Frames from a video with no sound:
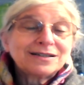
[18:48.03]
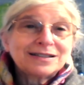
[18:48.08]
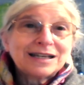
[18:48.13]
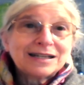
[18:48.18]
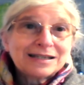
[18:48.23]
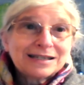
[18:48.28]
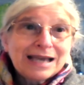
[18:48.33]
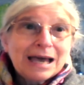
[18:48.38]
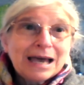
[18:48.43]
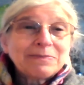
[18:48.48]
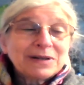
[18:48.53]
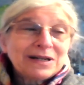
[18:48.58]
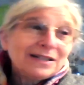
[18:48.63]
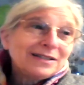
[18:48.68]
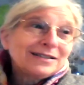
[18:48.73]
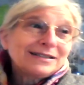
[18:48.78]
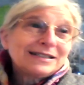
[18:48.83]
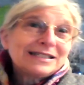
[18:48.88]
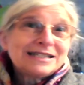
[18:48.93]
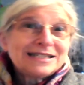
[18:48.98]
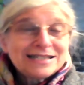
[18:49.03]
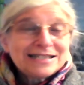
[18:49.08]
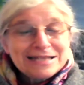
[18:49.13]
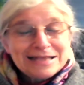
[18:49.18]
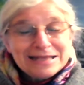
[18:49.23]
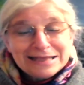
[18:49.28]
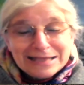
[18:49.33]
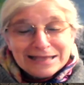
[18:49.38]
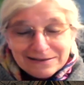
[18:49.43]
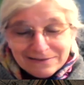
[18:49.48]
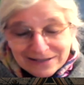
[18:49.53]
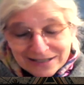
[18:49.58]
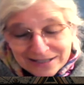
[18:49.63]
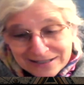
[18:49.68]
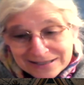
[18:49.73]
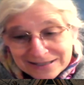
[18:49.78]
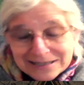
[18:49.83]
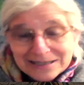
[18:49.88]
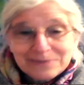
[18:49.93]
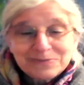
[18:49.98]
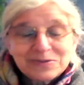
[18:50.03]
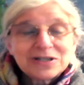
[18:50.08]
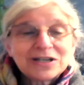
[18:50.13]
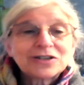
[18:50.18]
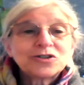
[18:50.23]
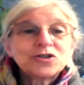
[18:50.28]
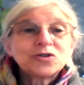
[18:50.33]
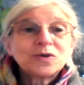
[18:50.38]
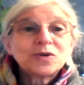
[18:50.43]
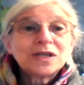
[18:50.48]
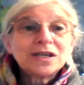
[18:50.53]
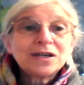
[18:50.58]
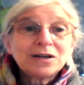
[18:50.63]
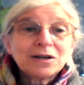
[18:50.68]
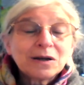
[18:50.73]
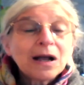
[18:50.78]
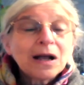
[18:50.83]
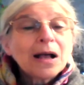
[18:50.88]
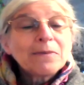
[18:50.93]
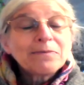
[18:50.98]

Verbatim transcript: that capital, at least in theory, is subject to here,